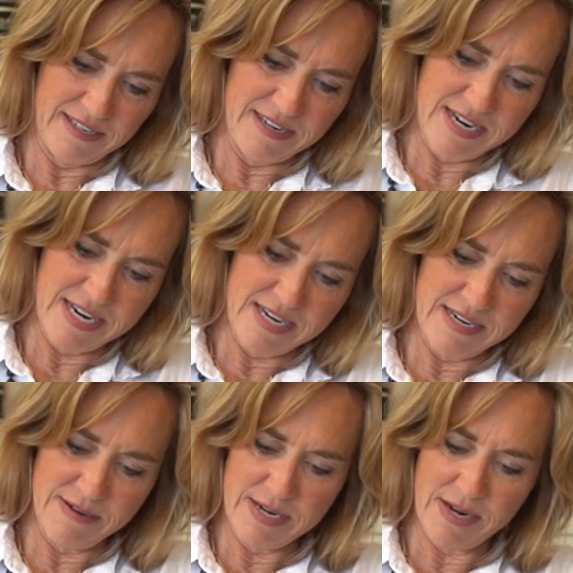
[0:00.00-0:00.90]
All right,
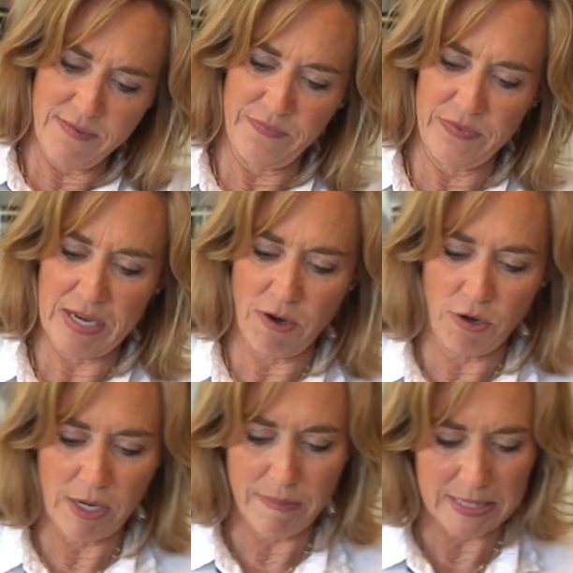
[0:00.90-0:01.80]
here we go. Sour
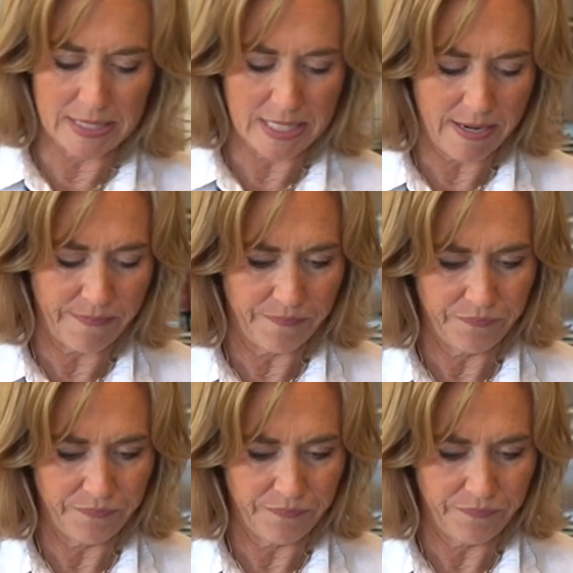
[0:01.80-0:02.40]
cream is done.